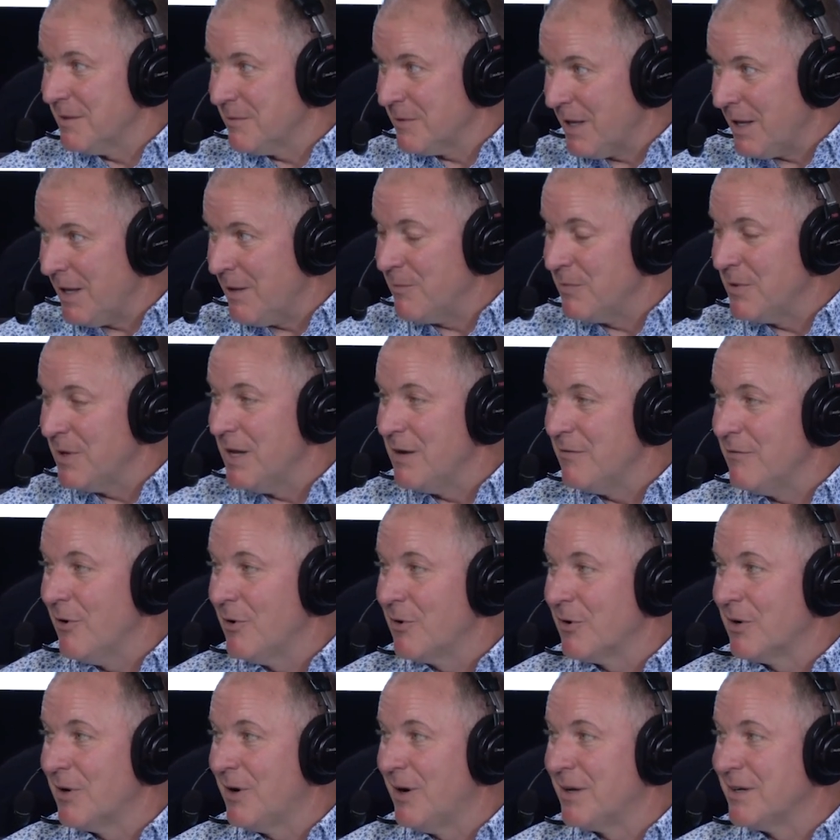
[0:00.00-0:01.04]
NBA
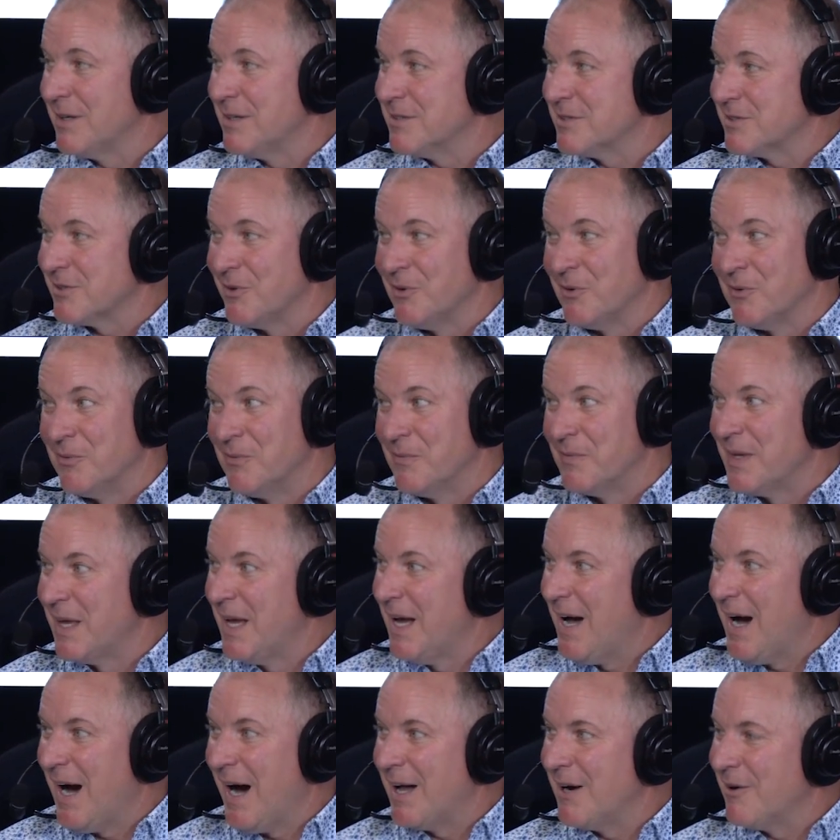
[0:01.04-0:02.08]
voted on it. So
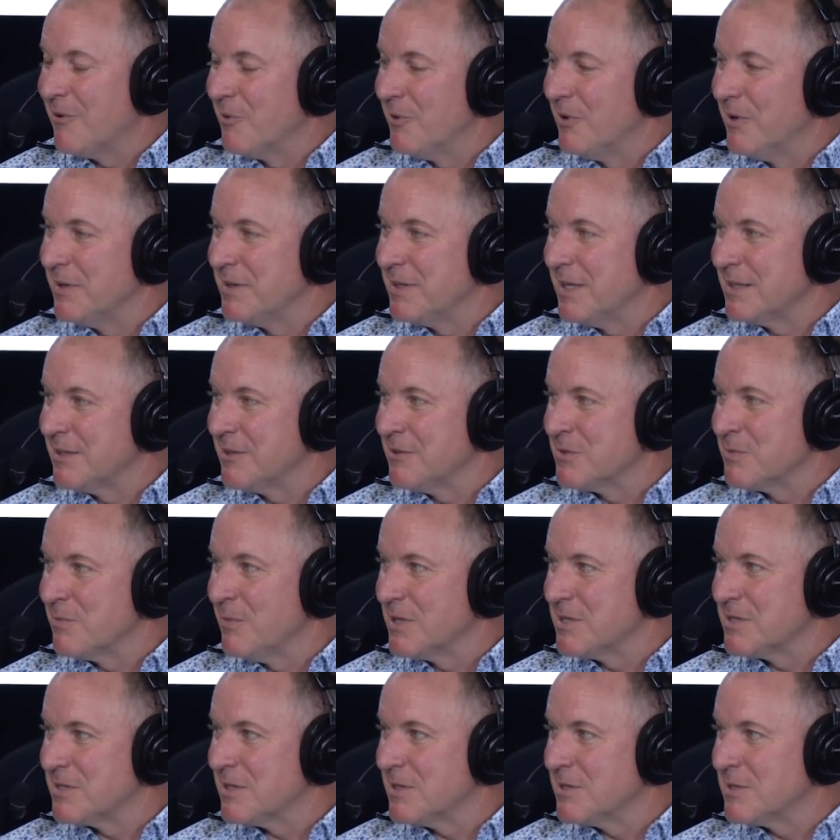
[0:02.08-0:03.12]
I don't really think there's
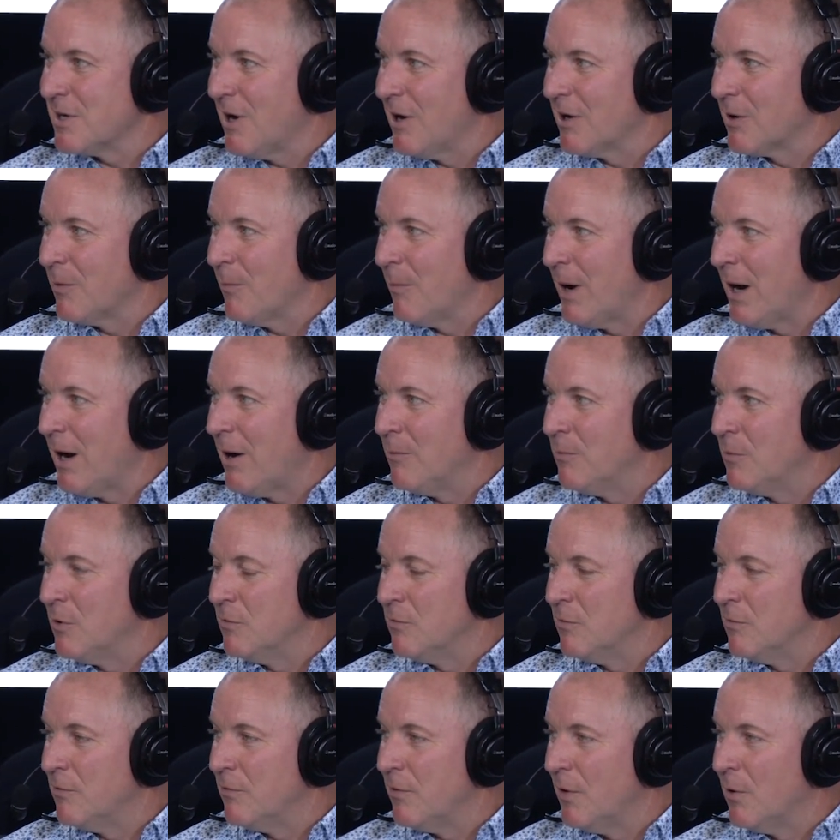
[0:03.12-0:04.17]
much to talk about
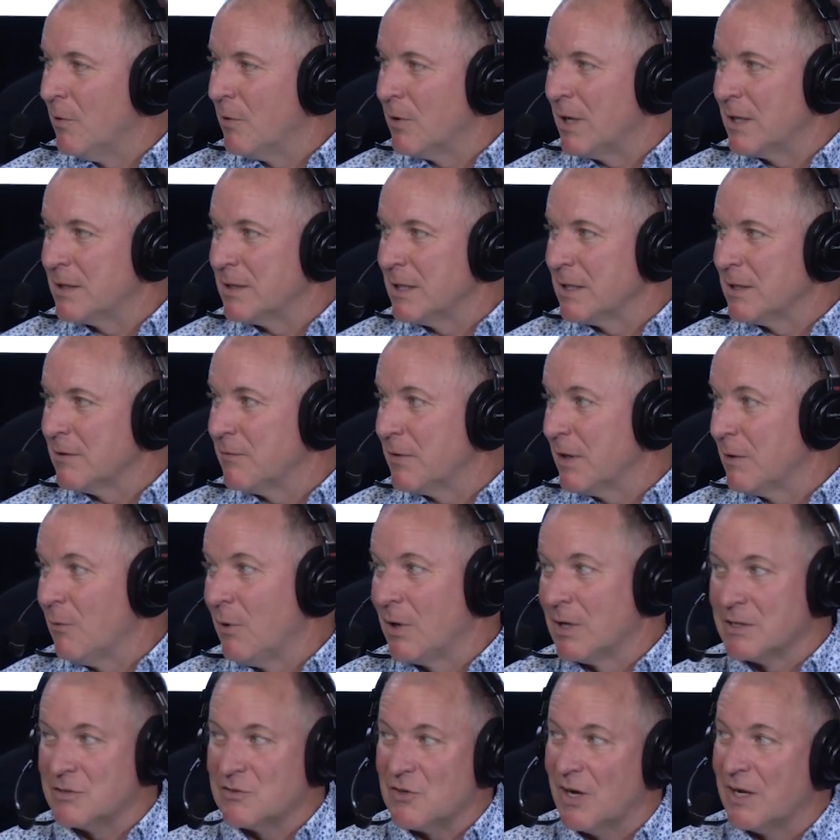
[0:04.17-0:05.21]
moving forward. I think if they
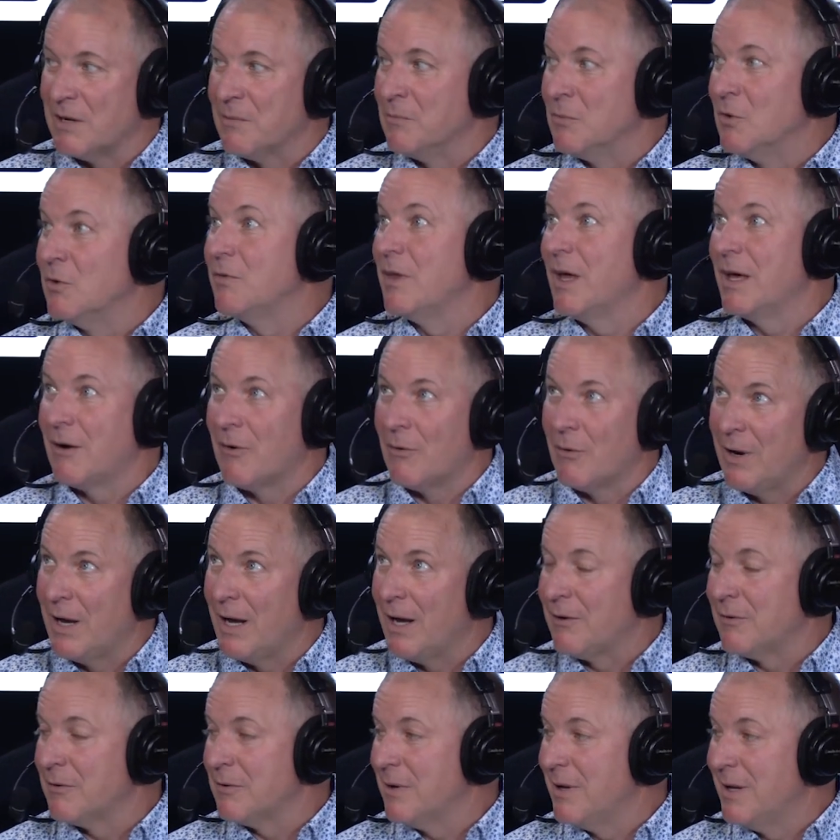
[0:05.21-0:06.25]
want to try to move that
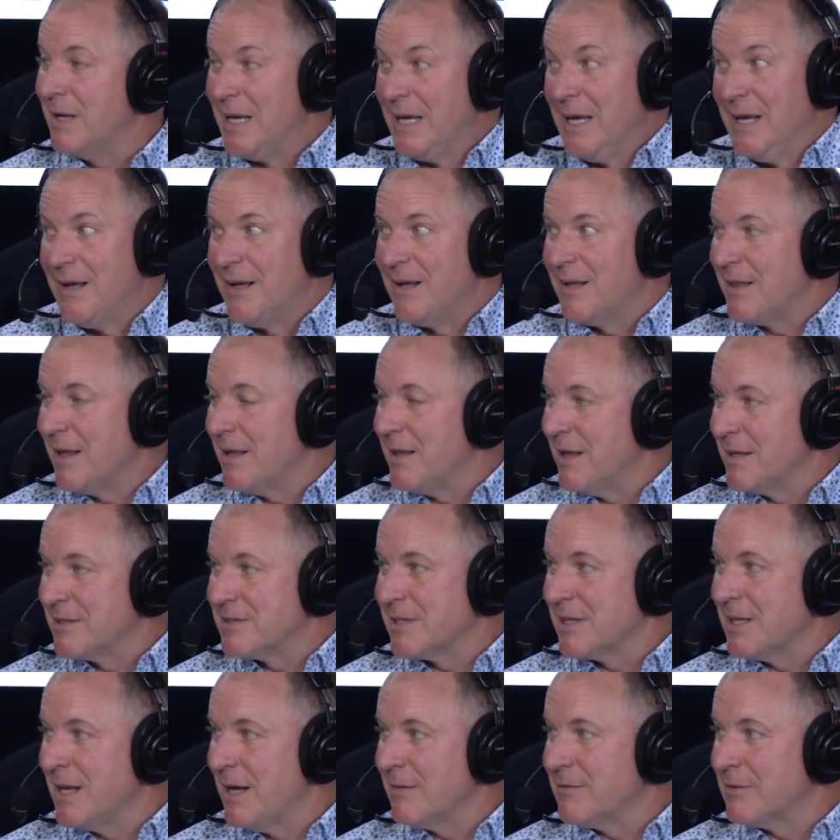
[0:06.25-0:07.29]
around, that's
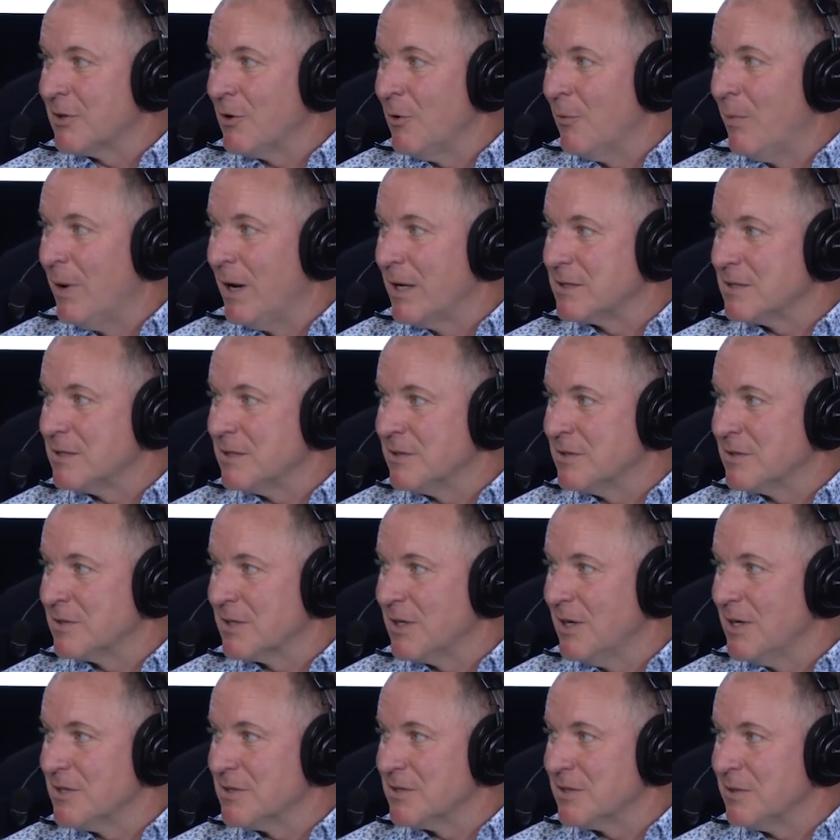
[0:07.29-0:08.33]
going to have to go back to
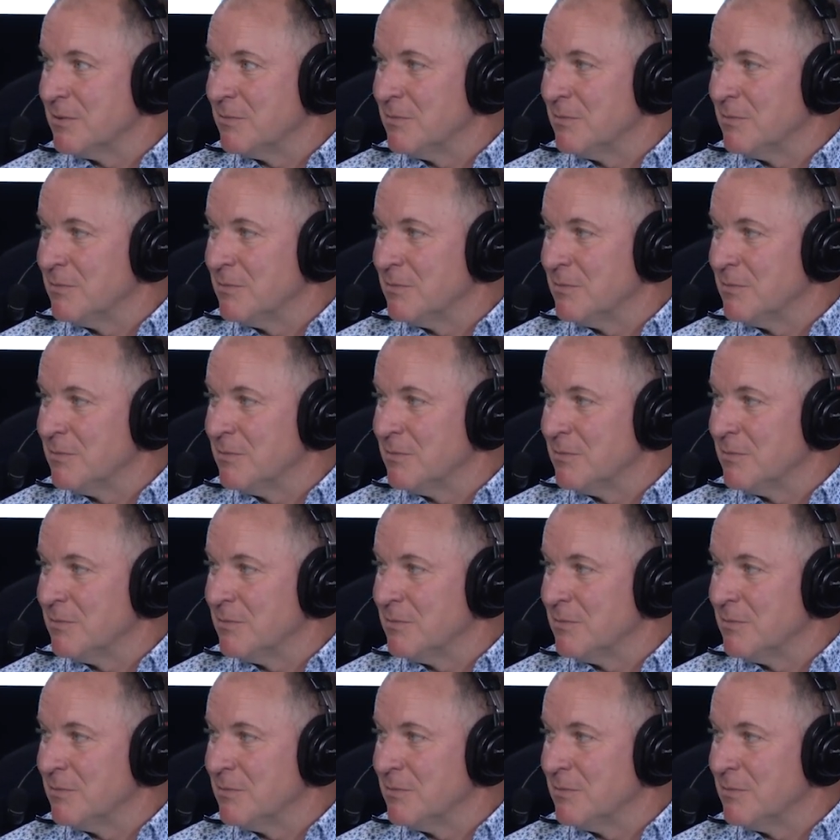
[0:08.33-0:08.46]
discussion.